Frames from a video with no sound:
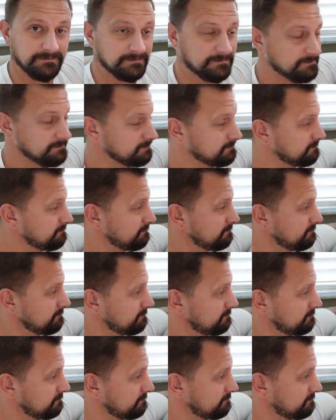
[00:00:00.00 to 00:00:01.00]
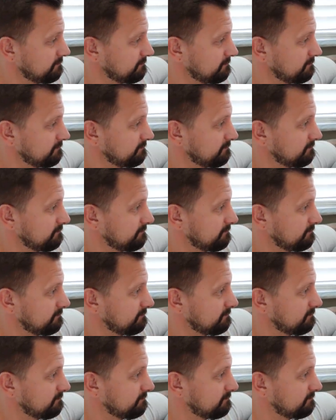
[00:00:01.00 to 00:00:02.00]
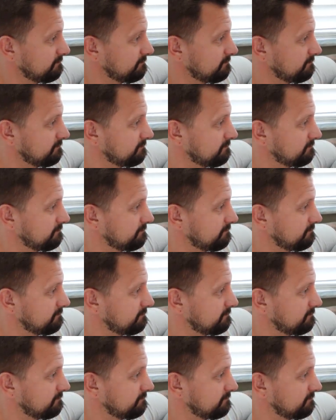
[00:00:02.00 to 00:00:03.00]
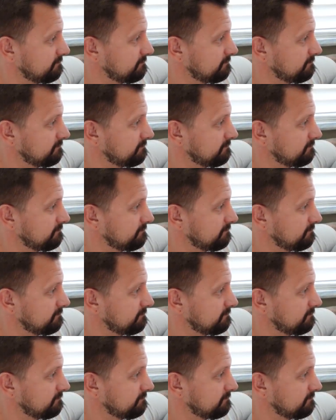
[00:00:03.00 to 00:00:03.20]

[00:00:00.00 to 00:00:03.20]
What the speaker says: [no speech]